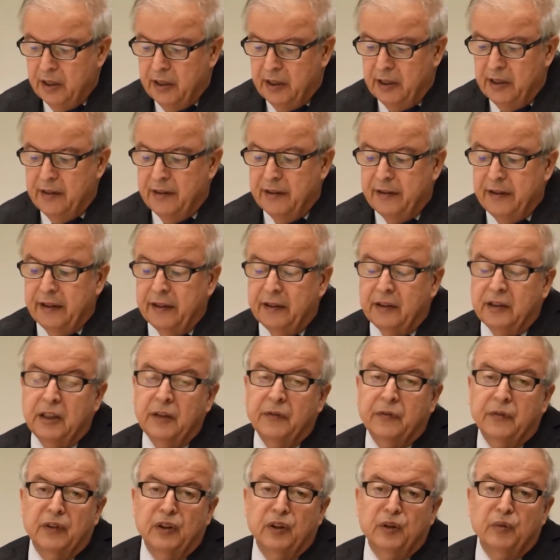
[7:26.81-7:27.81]
in their
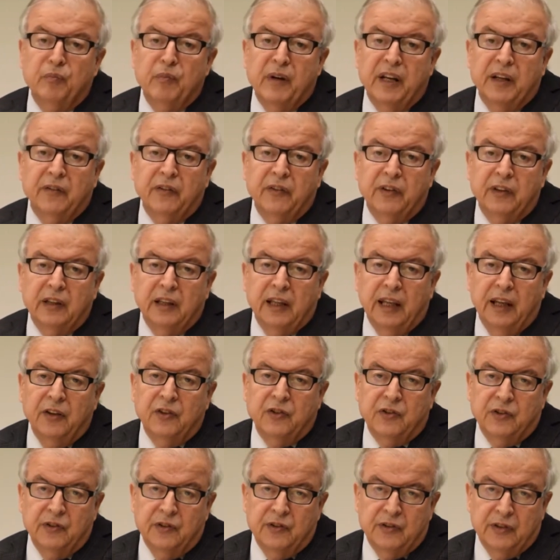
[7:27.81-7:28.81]
different
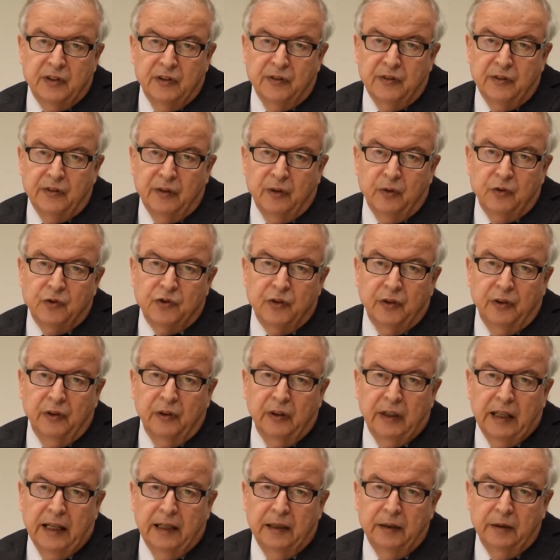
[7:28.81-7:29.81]
manifestations in social
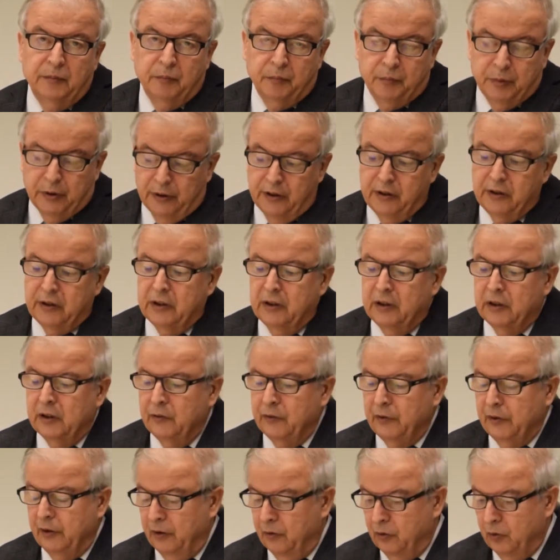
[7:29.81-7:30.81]
and political
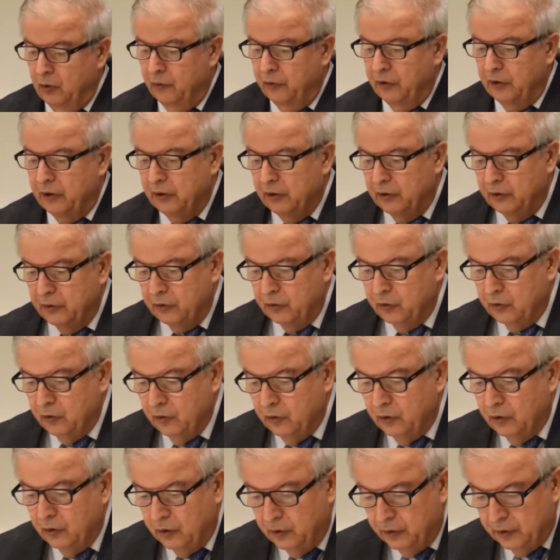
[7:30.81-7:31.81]
philosophical
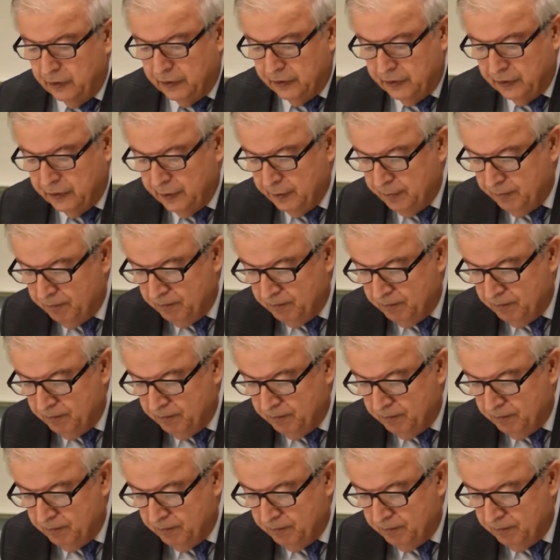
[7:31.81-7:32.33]
thoughts.